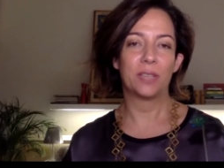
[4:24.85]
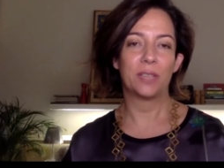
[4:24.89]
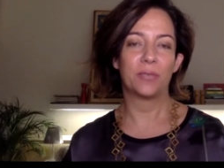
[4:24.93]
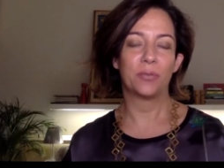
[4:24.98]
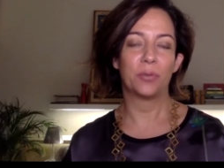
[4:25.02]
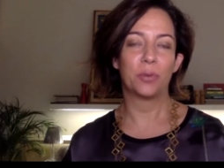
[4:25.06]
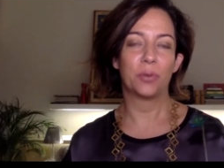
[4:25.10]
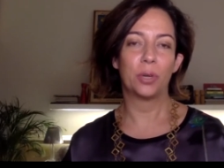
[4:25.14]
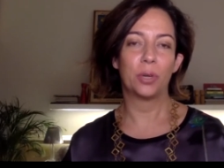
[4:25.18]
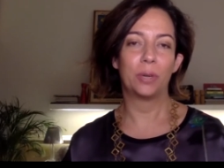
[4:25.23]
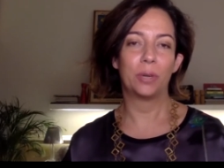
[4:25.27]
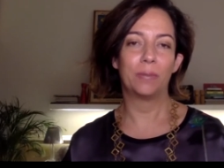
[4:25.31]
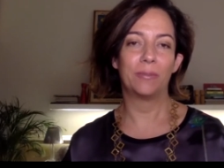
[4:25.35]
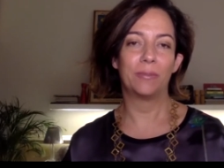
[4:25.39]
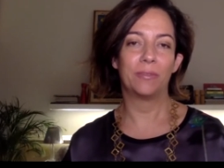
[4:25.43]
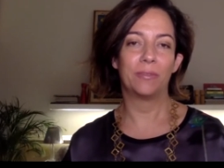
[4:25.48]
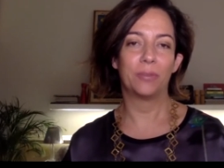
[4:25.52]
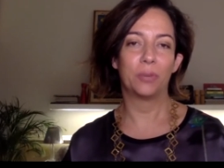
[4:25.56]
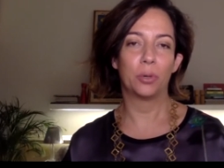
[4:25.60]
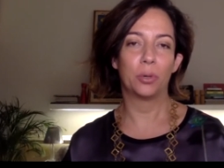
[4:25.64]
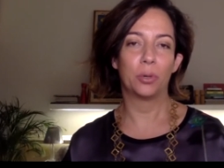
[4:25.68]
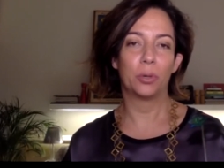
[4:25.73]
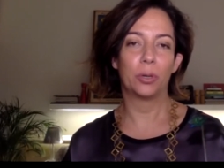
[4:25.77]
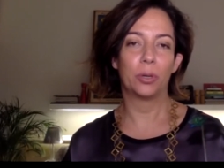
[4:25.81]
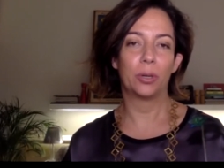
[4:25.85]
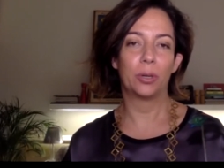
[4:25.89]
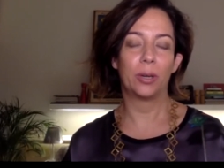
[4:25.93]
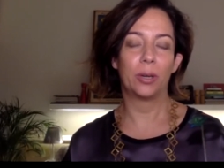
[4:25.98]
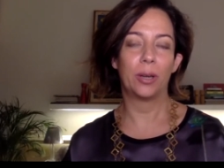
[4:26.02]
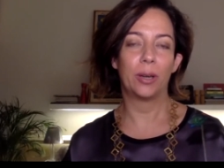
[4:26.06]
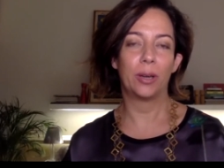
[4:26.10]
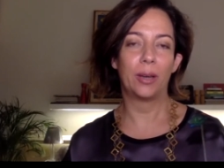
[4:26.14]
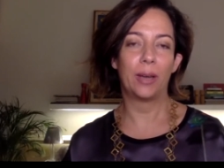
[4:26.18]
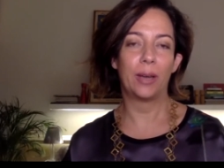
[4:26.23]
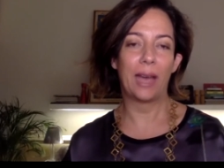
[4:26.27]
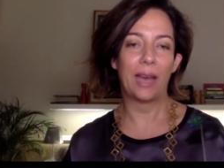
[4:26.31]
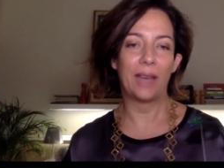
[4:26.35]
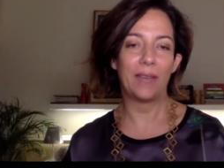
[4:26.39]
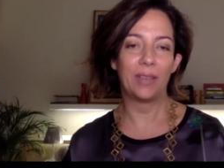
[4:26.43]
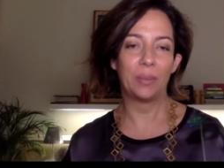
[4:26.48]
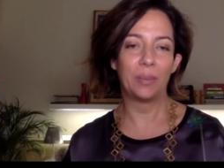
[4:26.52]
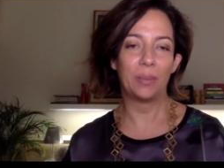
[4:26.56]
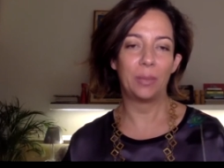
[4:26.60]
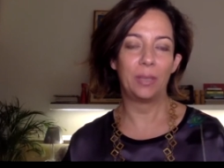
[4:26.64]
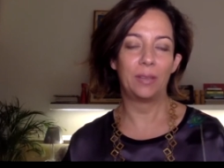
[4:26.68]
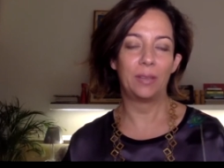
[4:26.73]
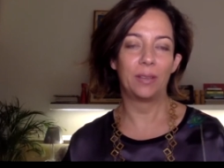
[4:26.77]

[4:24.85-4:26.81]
Forum for having me.